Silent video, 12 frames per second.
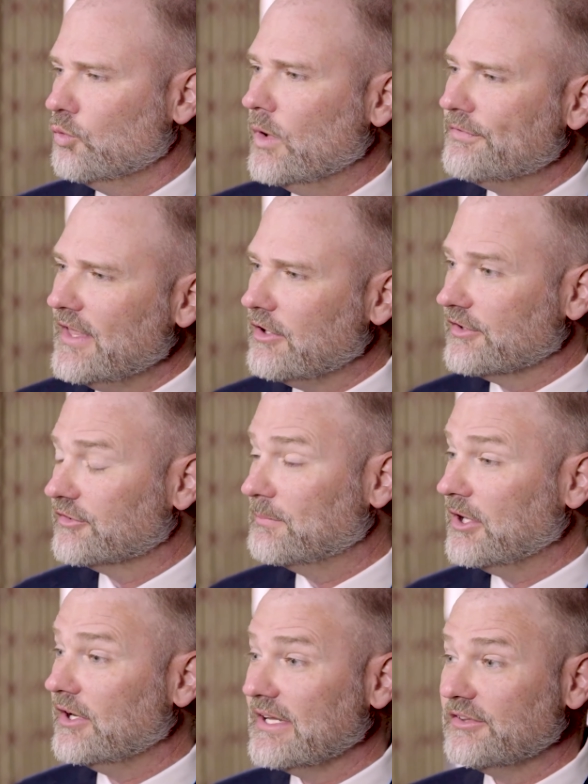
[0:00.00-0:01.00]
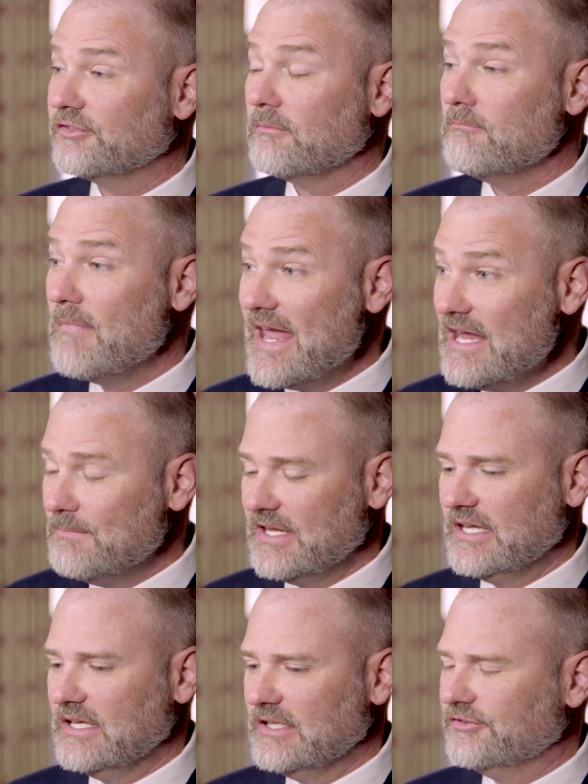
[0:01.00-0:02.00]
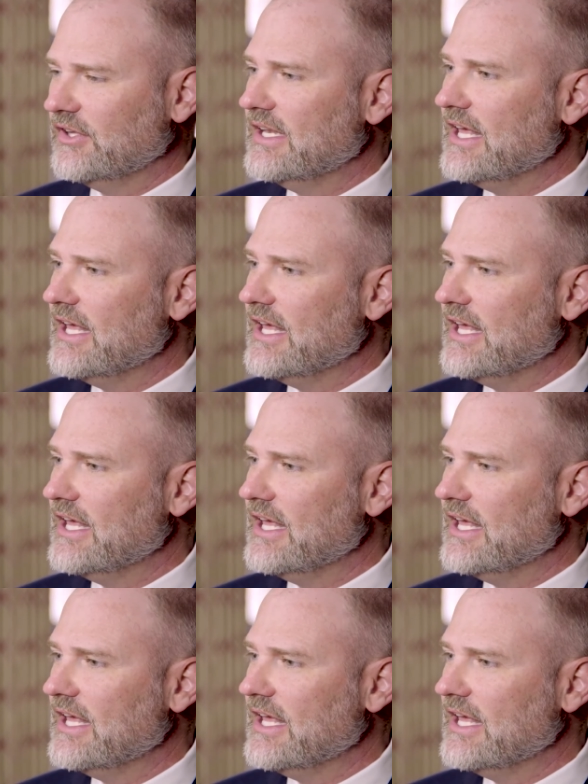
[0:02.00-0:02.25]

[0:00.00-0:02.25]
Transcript: What they'll experience maybe is an